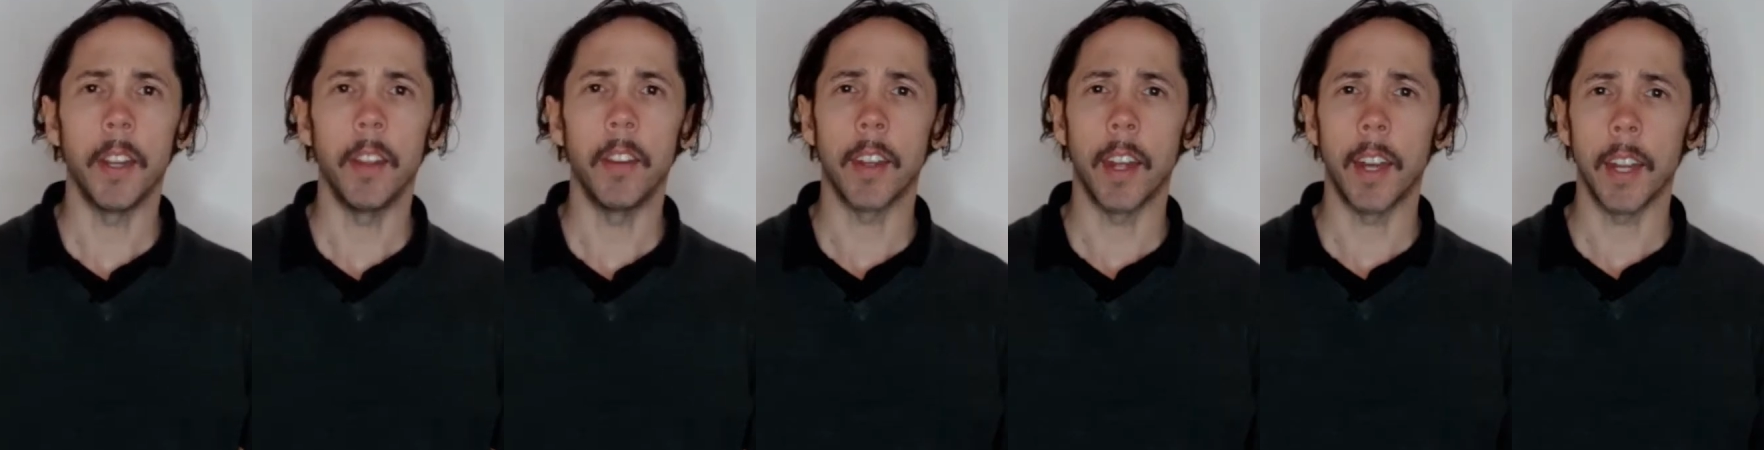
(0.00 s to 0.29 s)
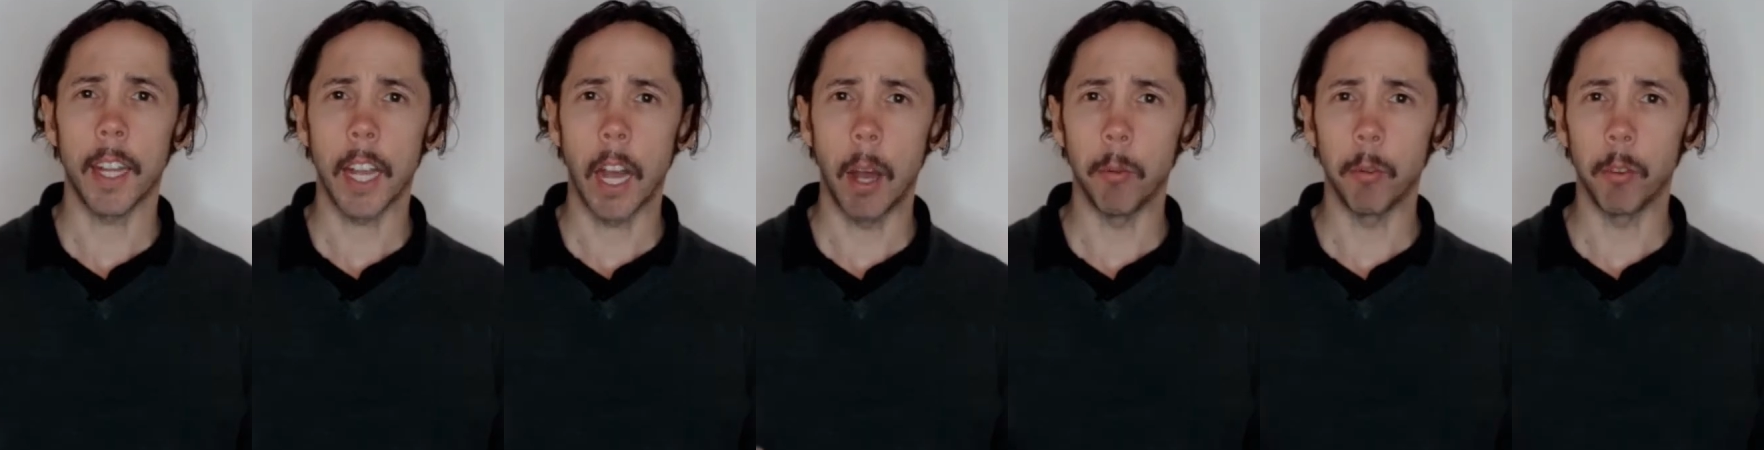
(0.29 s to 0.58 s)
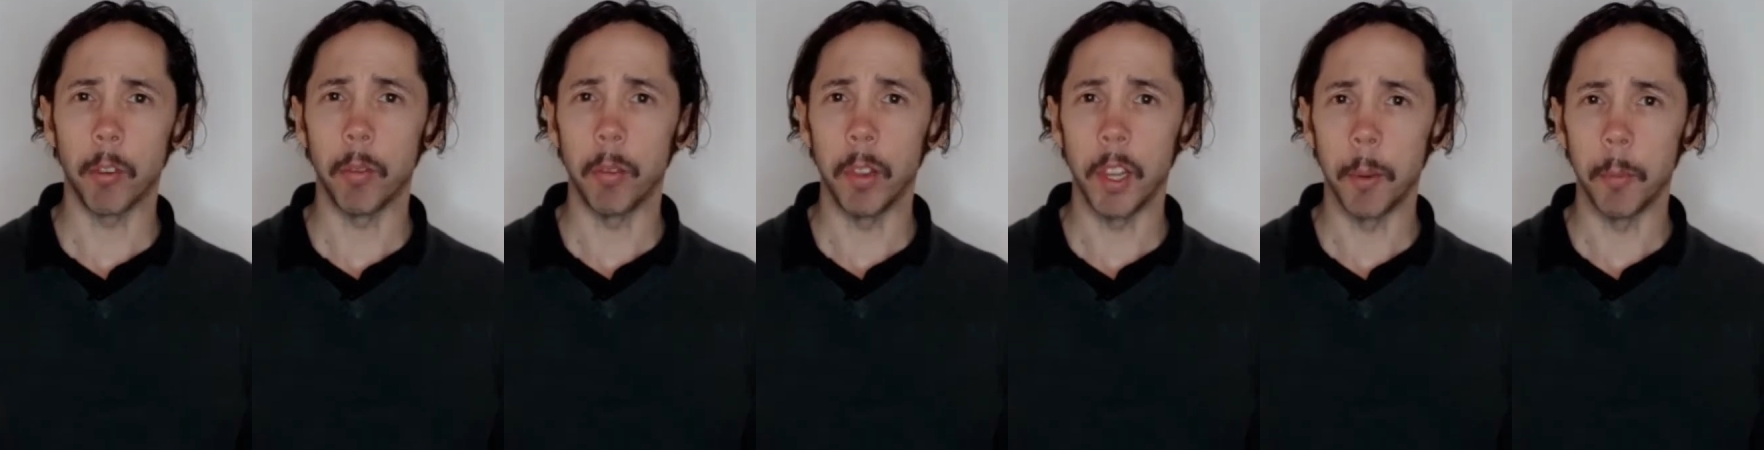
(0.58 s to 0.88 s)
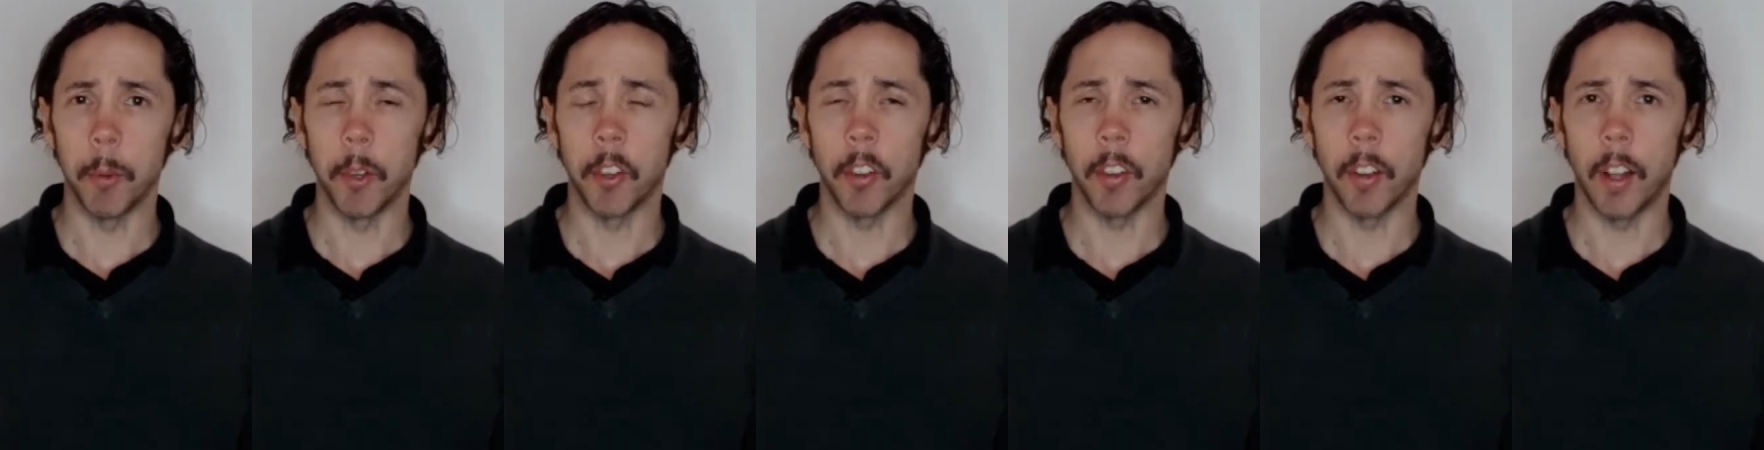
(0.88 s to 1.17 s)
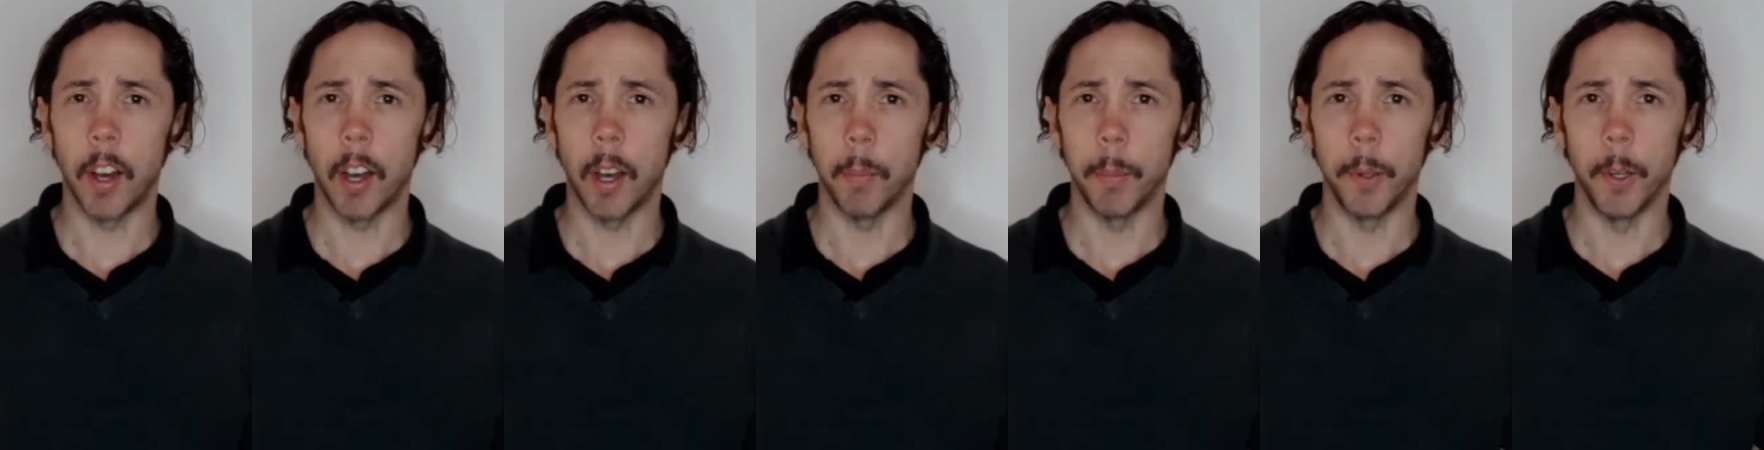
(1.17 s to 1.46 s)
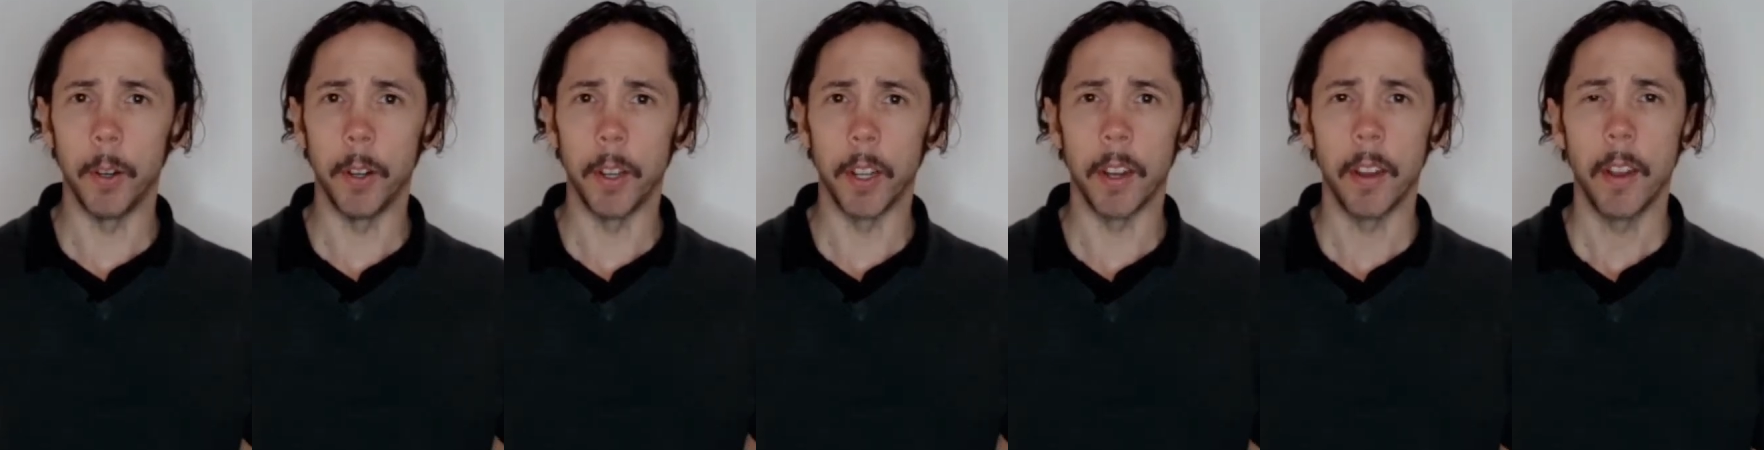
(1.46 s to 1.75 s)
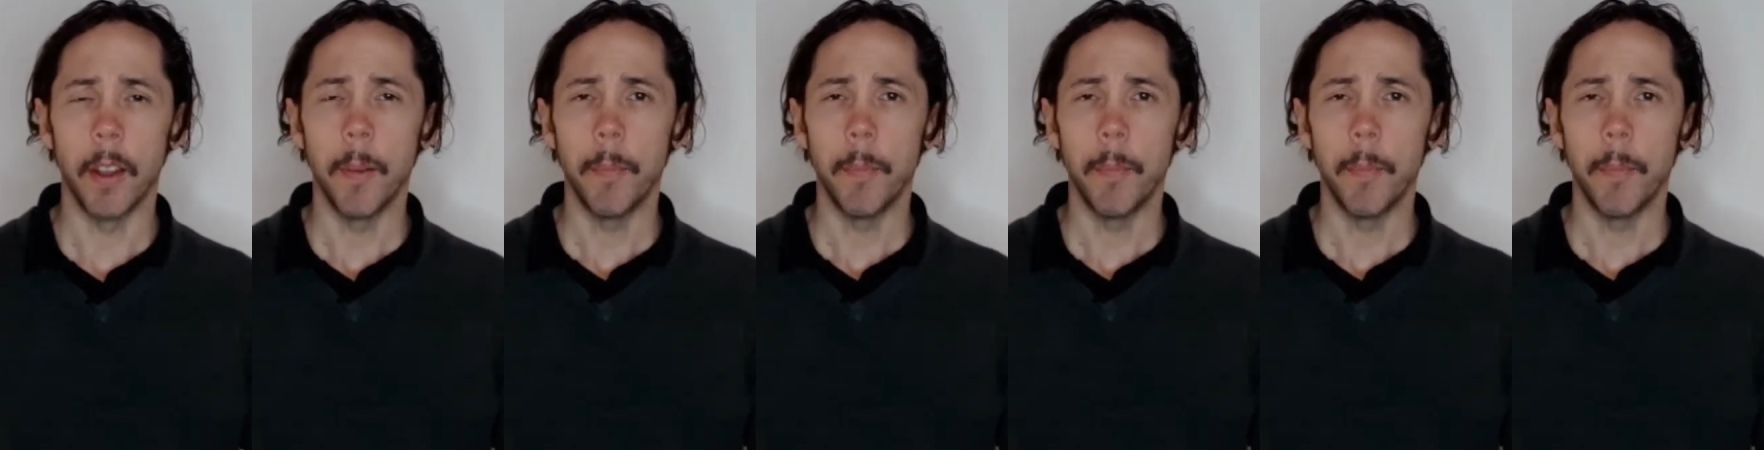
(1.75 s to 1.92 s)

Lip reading: is that it comes with limited liability.